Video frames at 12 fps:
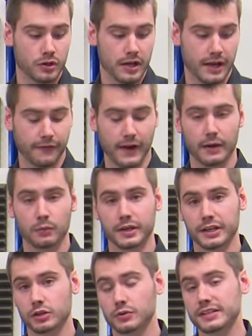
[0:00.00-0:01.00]
If I would
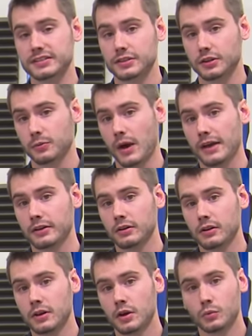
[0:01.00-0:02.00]
increase the throttle,
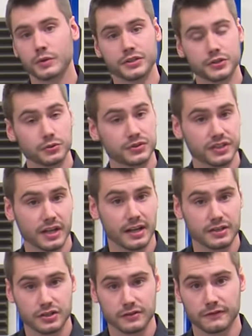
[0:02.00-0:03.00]
reduce
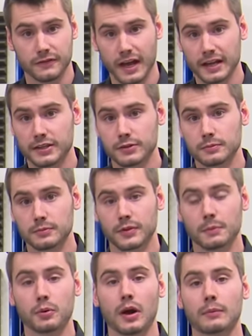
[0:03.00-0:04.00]
engine vacuum, the
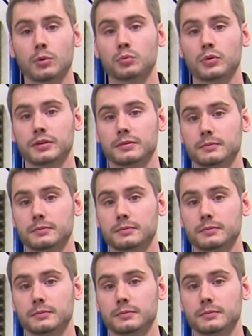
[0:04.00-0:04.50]
problem would